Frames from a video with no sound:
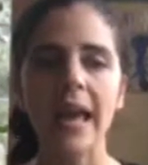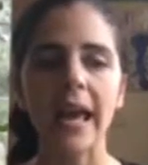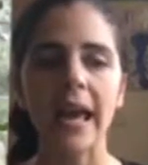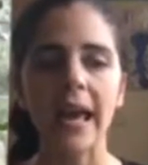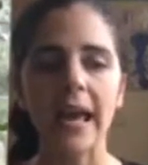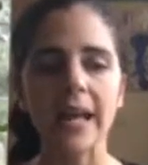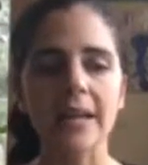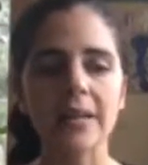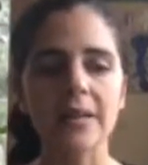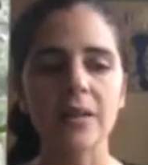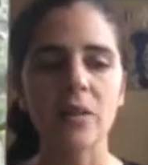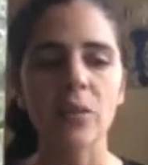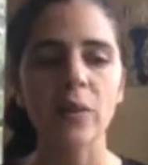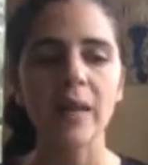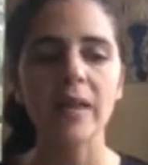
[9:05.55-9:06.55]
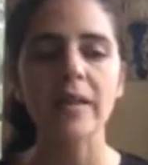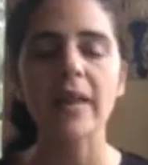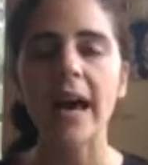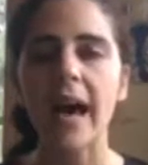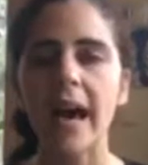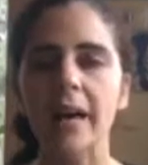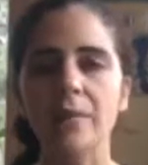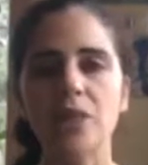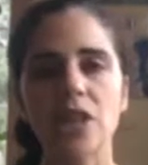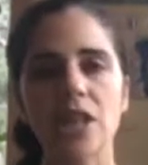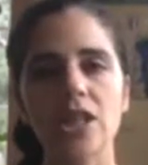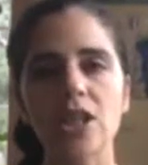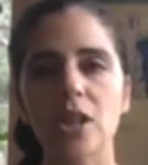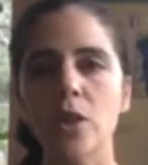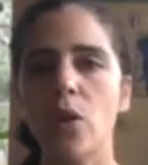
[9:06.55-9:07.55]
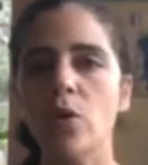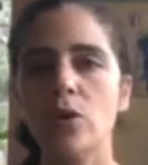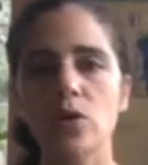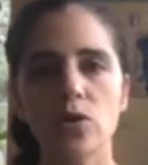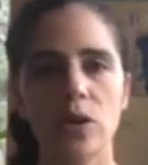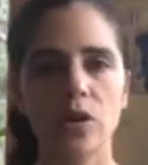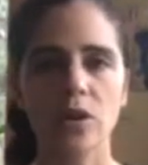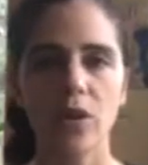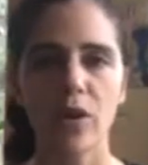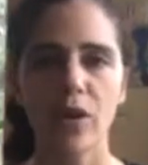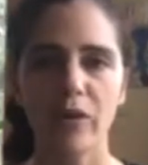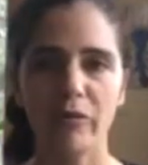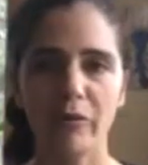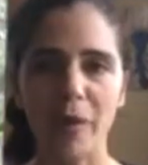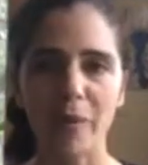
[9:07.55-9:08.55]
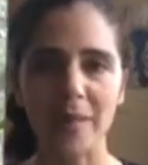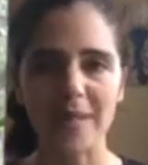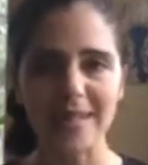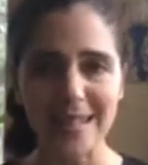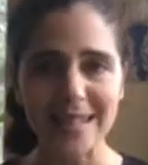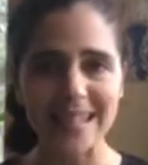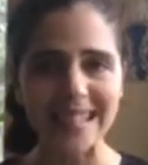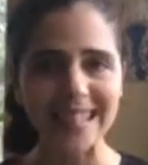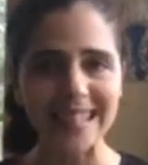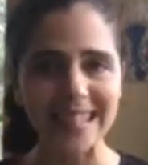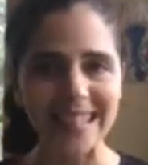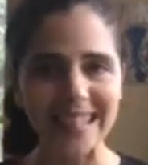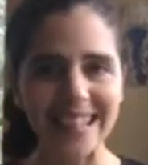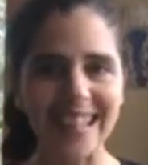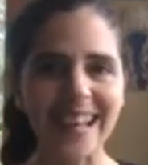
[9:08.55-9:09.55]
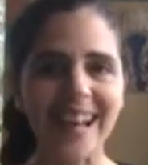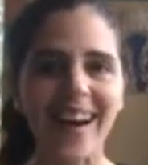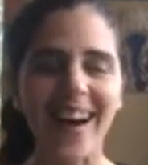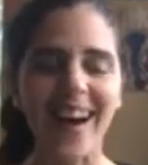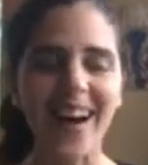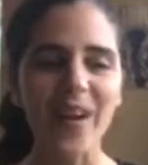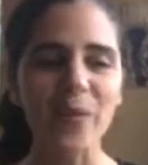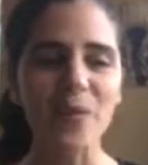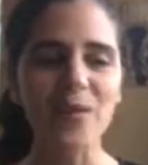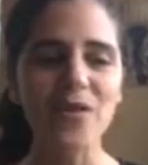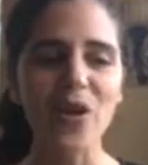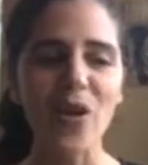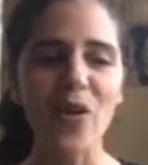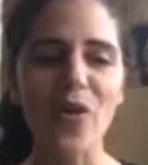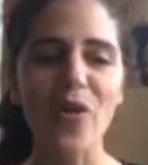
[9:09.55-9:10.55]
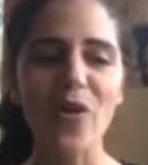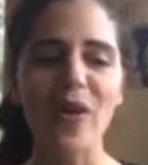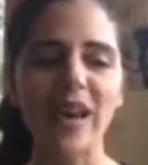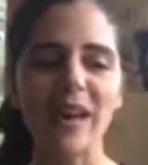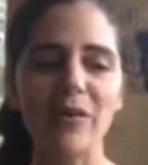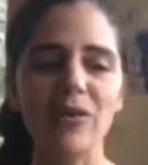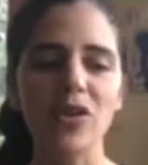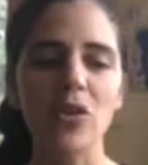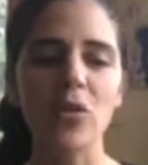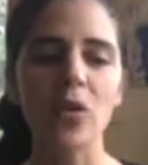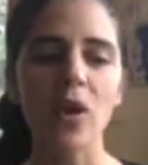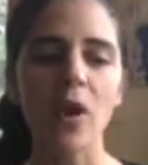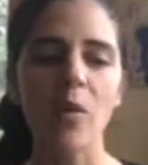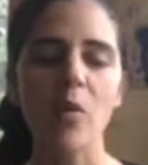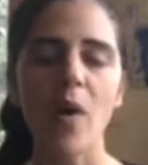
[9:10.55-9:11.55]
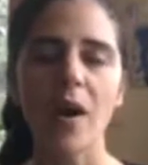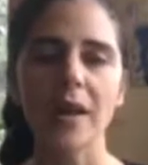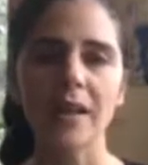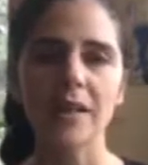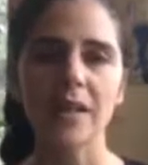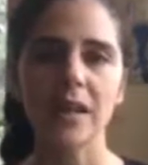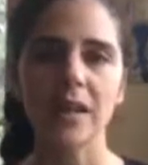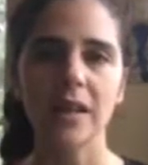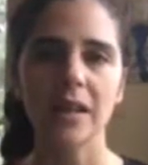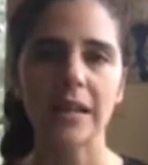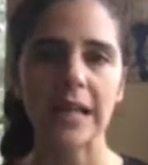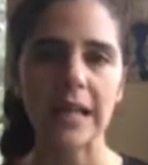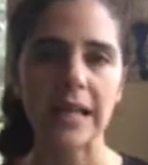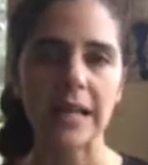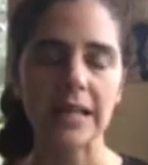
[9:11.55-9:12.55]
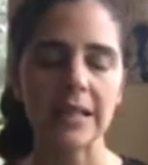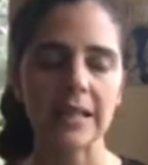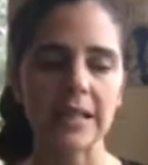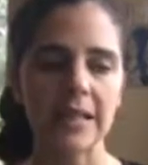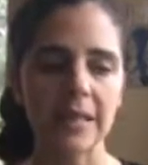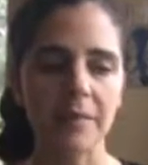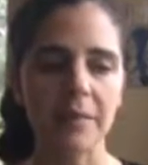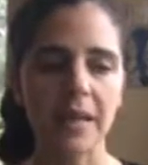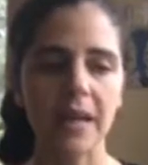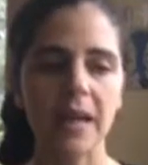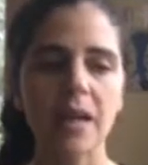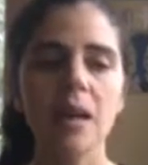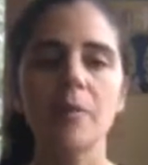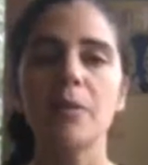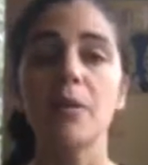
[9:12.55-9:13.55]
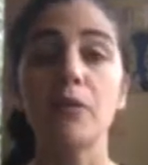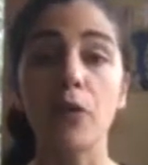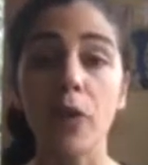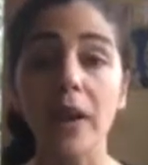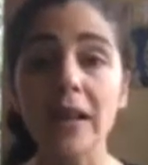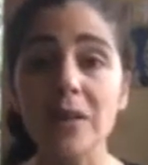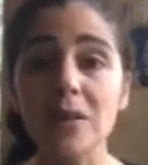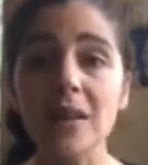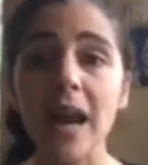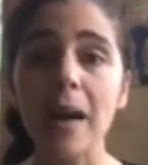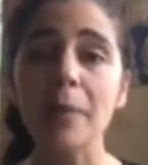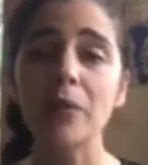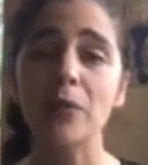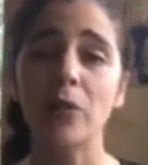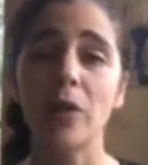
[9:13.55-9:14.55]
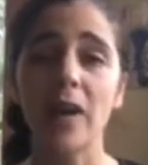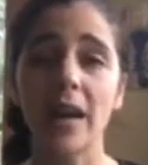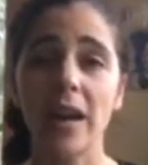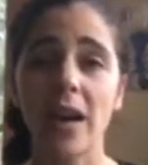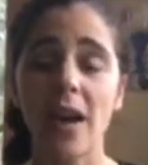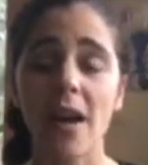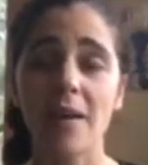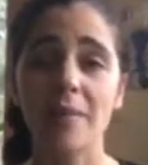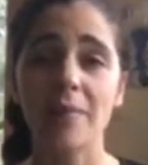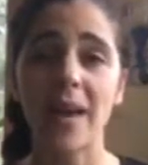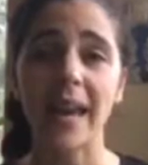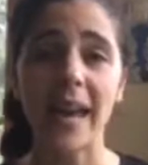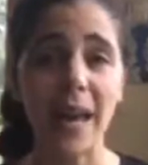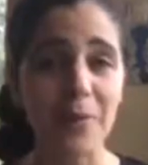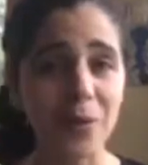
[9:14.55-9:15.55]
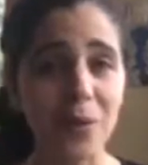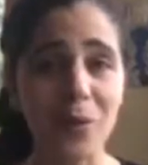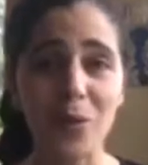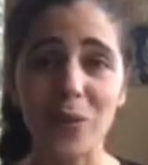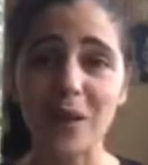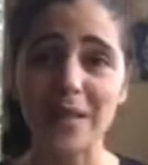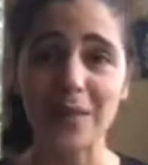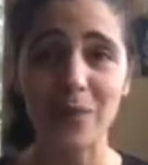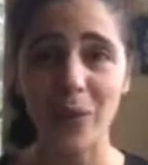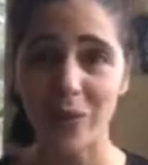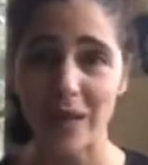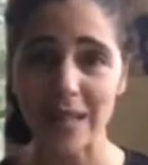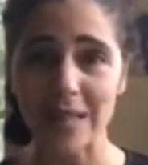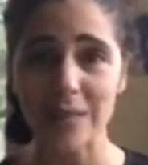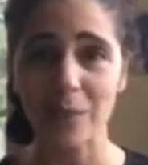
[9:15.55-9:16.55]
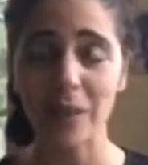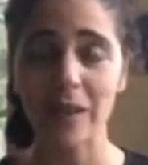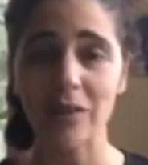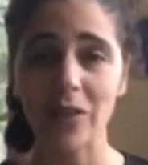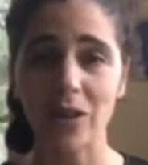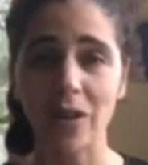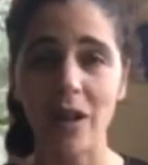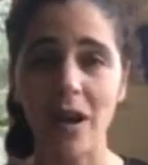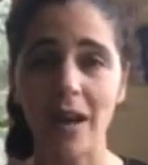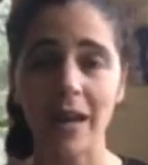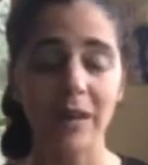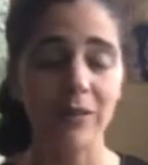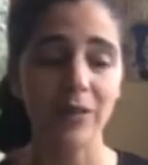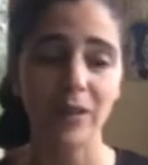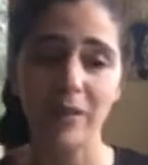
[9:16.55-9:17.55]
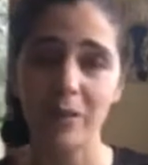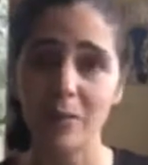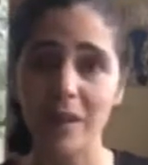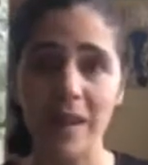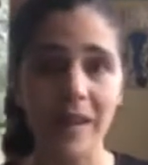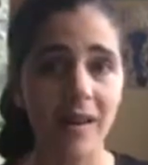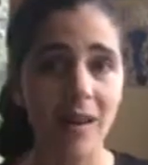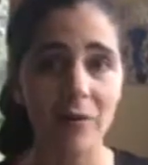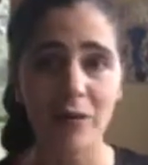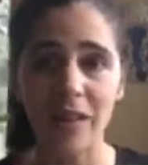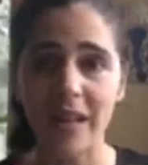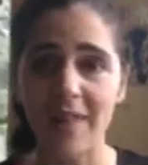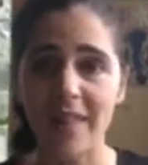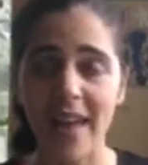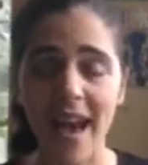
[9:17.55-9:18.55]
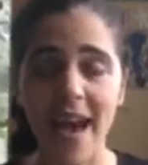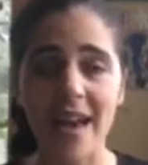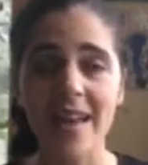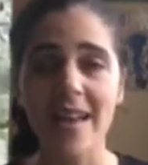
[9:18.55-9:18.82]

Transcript: And with that, I'm changing the whole structure of my business. So if you are wanting to get in to see me before I do that, I am going to be raising my rates, believe it or not, and I feel completely confident in that.